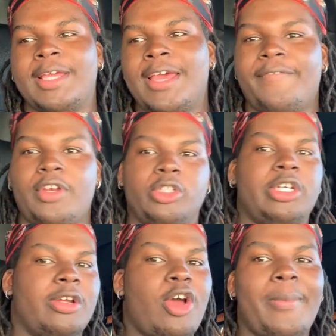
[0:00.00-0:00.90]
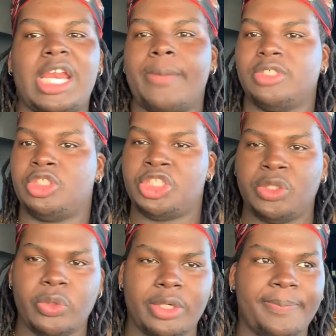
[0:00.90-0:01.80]
For those you don't know, my name is
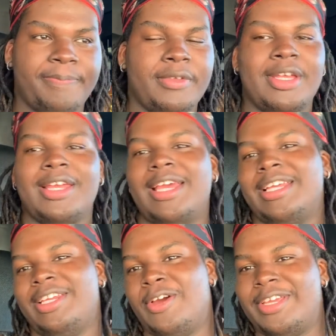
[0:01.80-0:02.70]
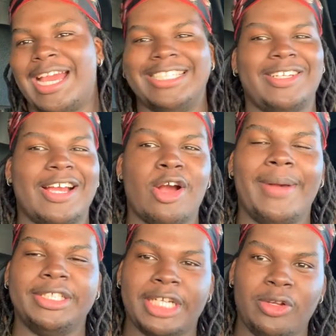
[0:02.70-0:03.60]
Jude. You know, you guys know I go
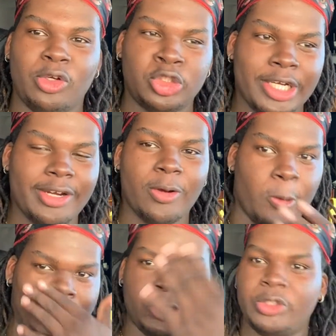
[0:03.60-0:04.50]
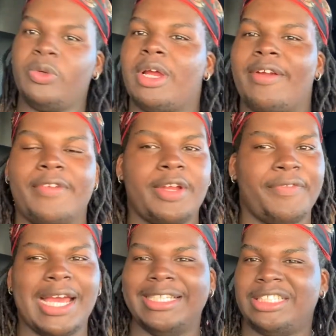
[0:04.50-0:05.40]
by LOUIJU Trucker or Jude, wherever. If you
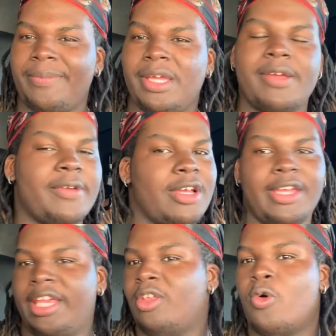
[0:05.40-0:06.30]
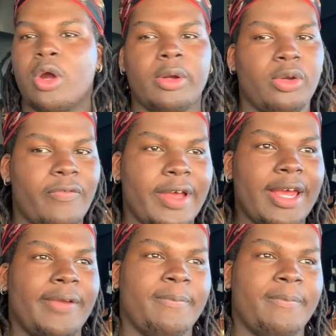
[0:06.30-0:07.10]
guys see me, either or will do fine.